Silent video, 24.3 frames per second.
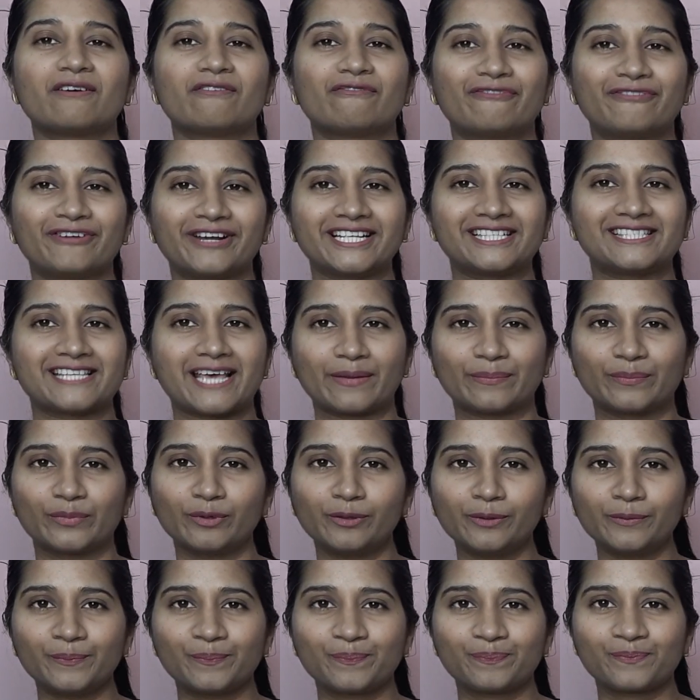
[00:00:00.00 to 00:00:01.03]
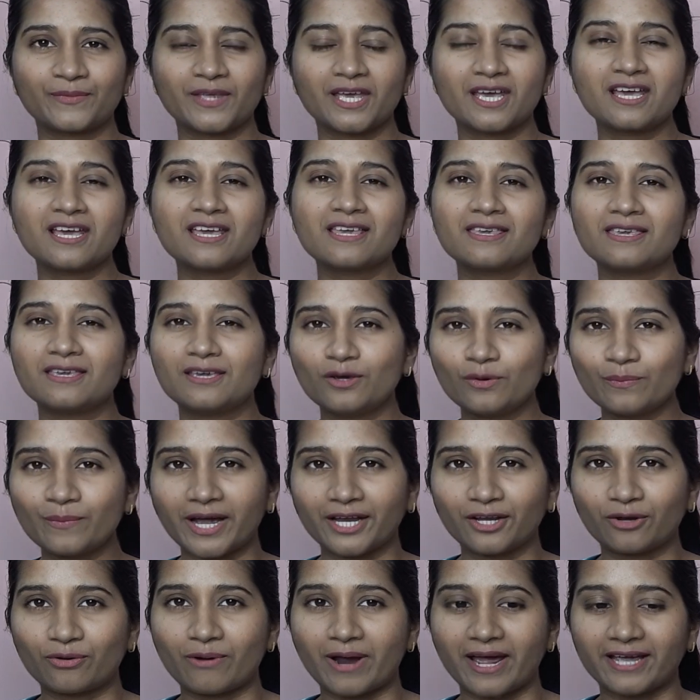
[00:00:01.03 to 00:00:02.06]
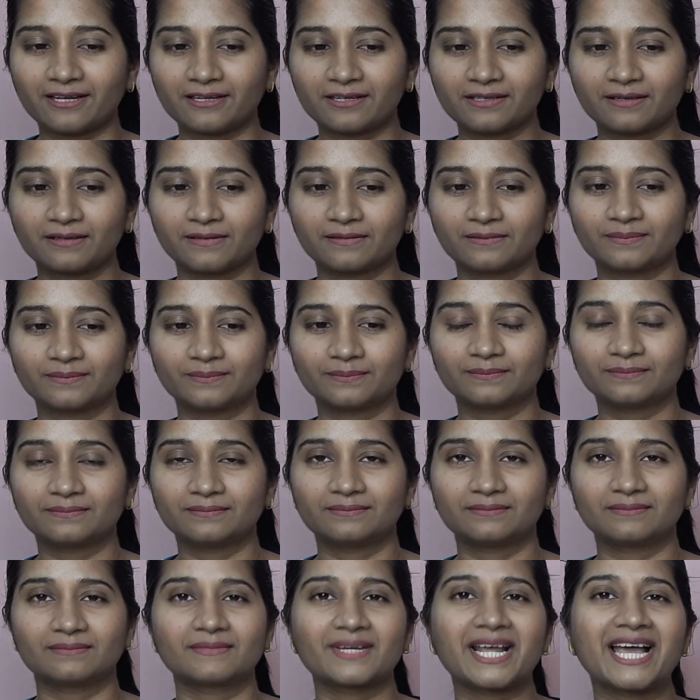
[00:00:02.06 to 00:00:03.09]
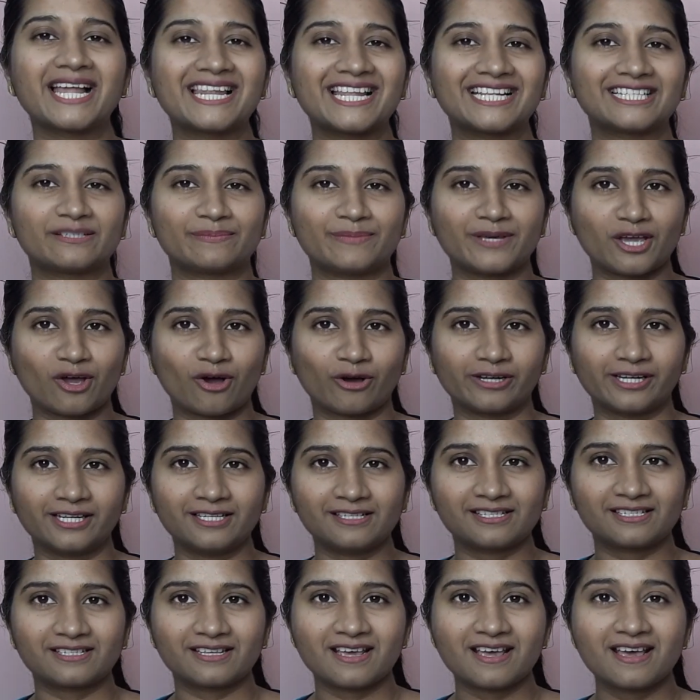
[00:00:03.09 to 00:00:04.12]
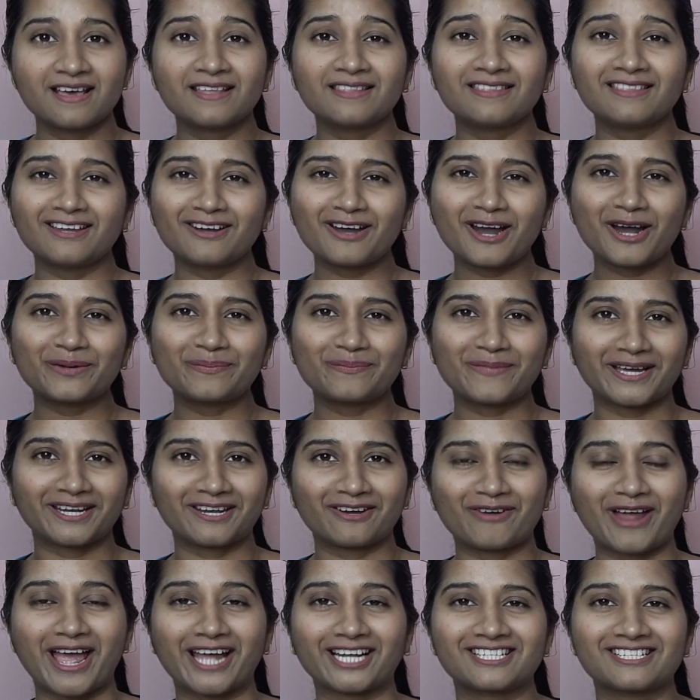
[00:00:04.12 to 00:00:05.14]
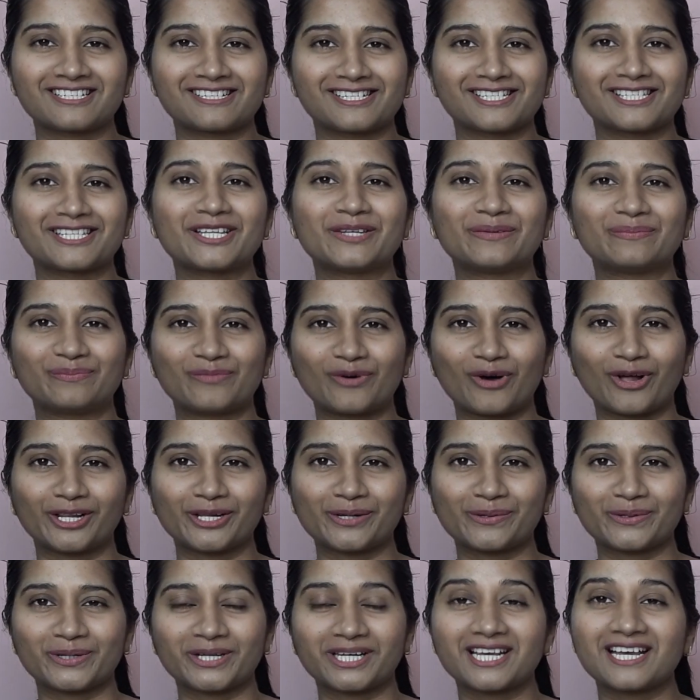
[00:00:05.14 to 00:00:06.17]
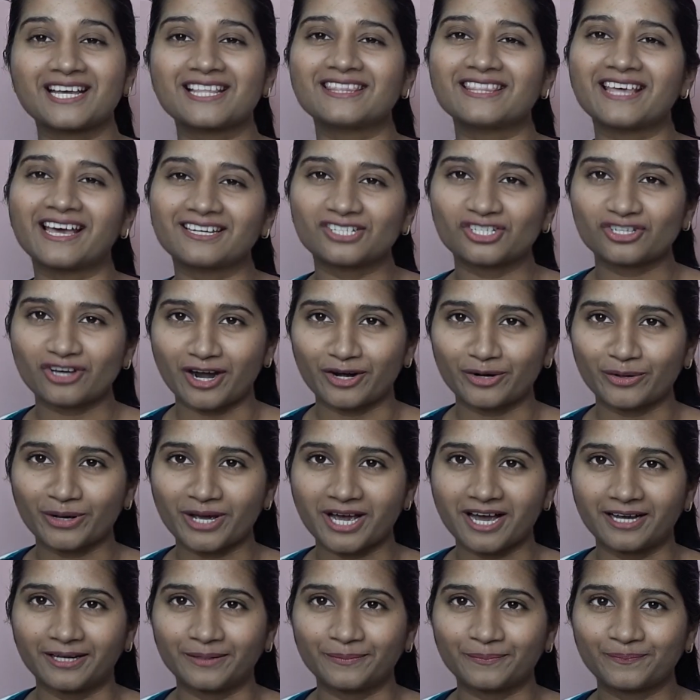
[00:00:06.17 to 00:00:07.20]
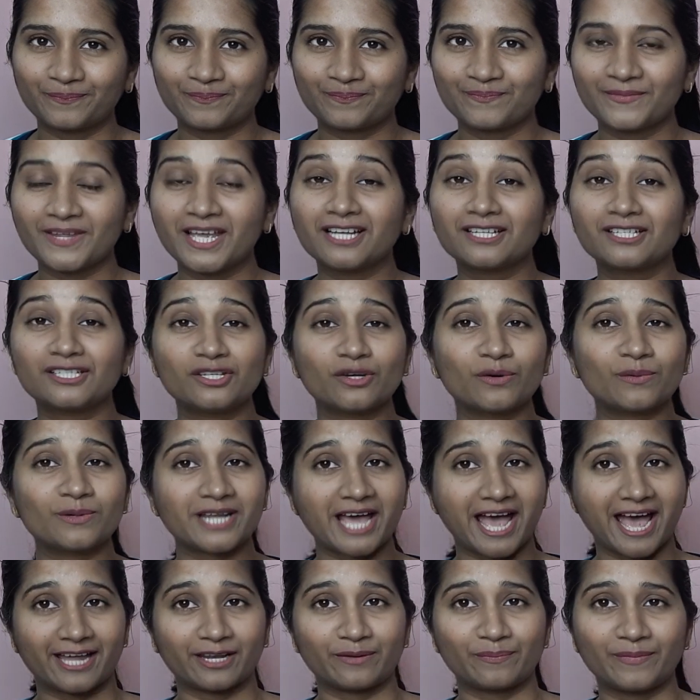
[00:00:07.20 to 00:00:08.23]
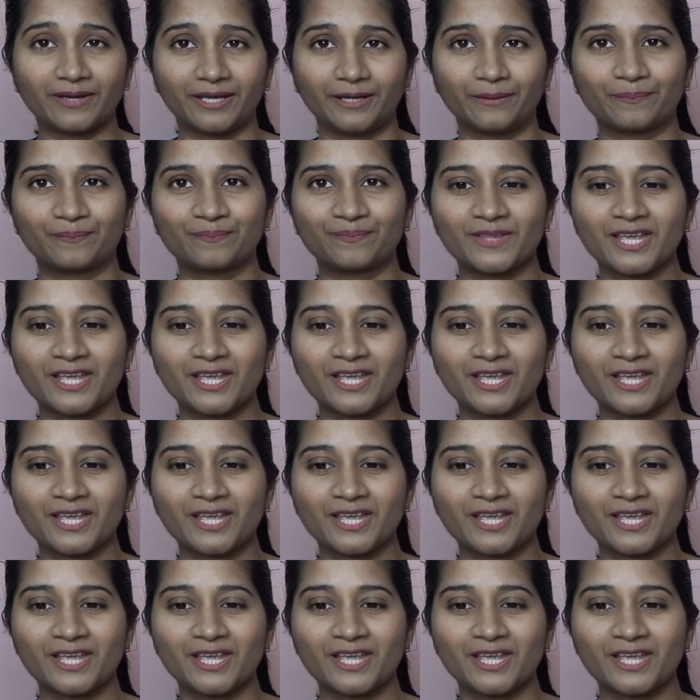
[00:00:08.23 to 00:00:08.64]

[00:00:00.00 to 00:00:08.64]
For example, you might write, "Let's be honest, there are better actors in Bollywood than Shah Rukh Khan. Don't at me."